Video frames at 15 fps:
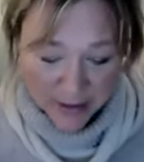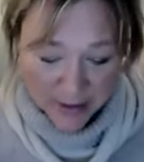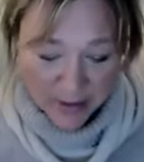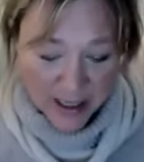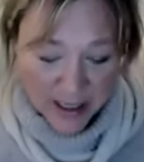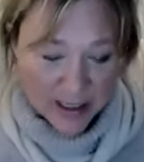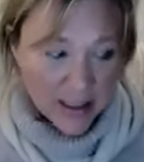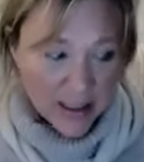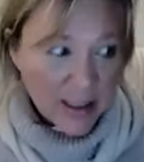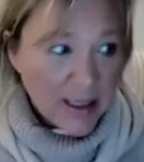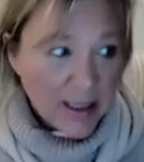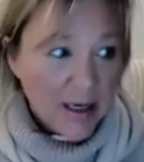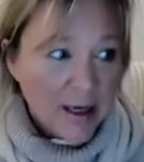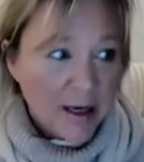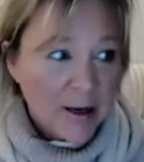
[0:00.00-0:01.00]
then
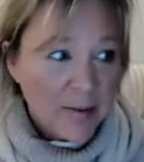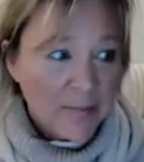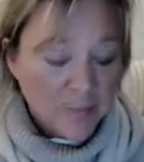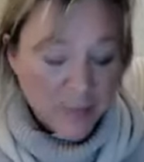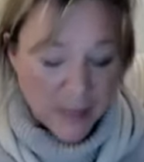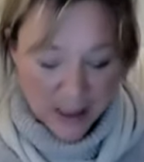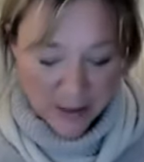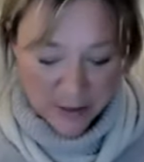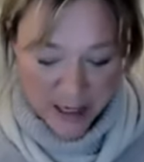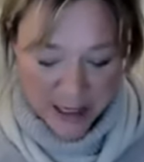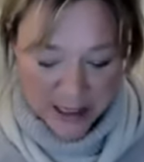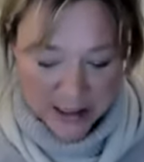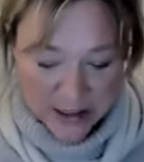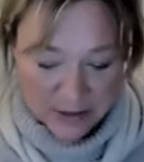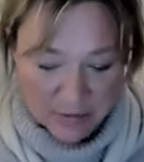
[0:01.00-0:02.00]
um,
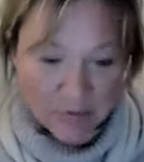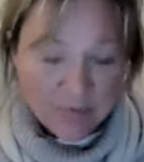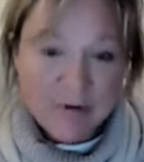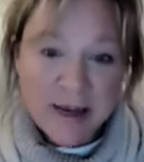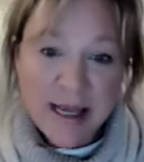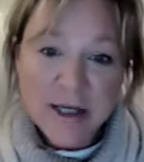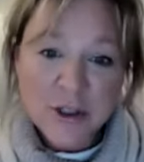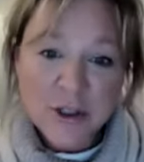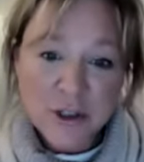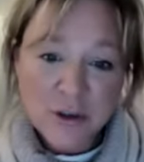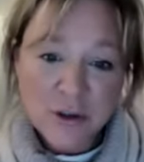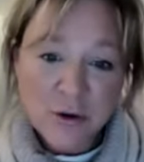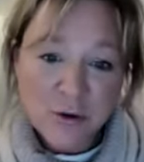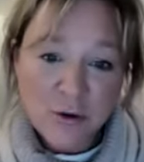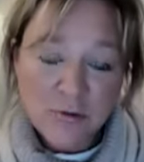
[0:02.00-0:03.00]
that's a
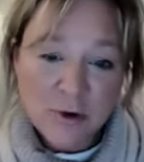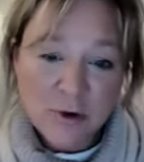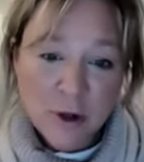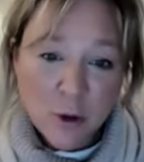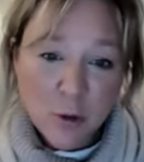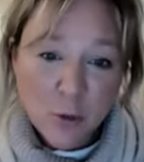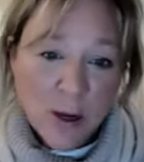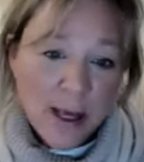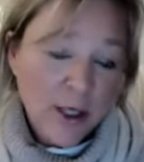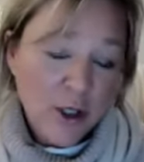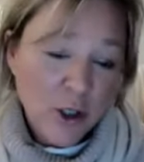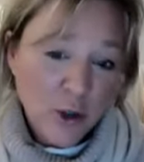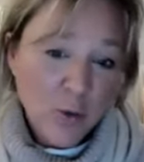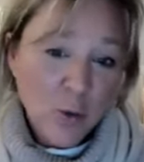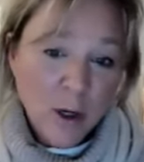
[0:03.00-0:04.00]
reflection of where
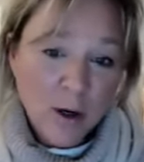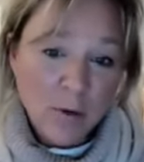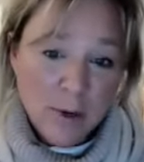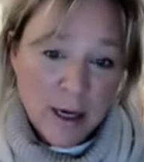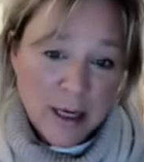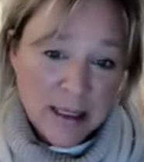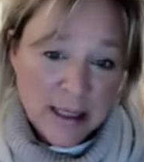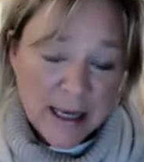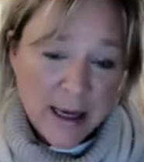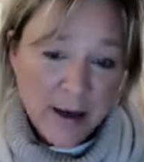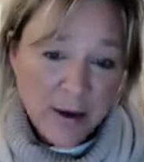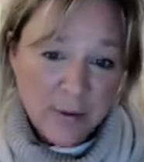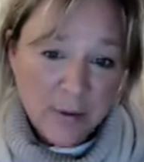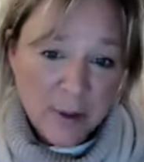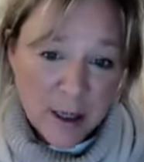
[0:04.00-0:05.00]
you are right
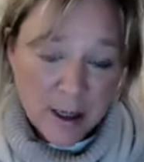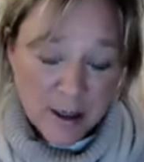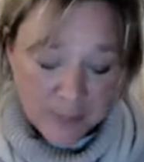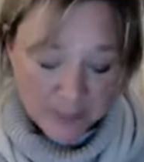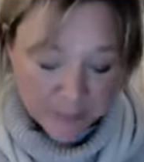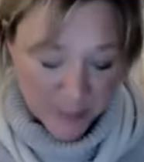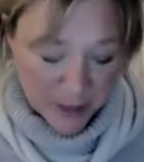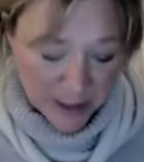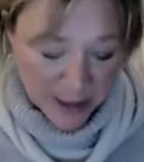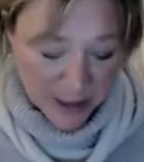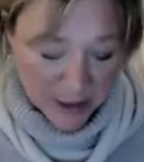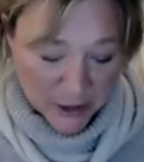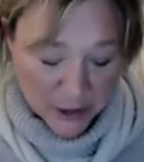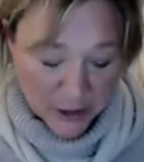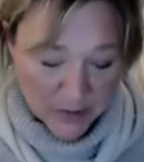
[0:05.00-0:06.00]
now um,
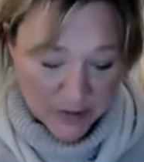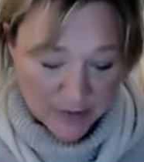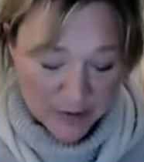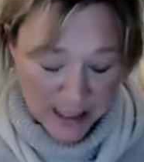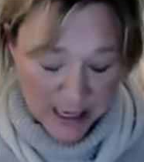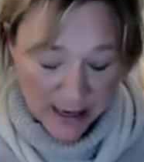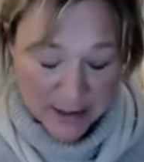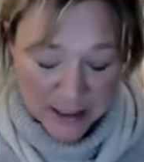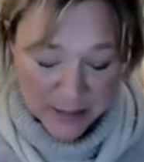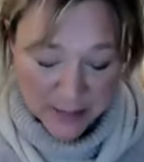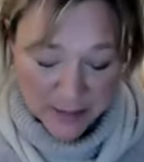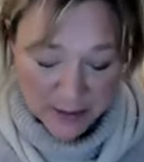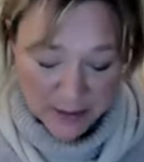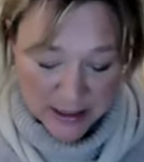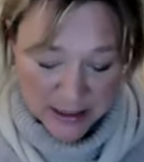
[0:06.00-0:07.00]
in terms of allowing
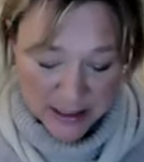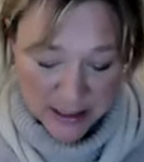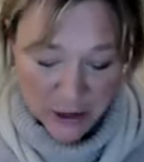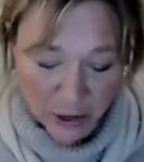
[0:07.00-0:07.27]
spirit in.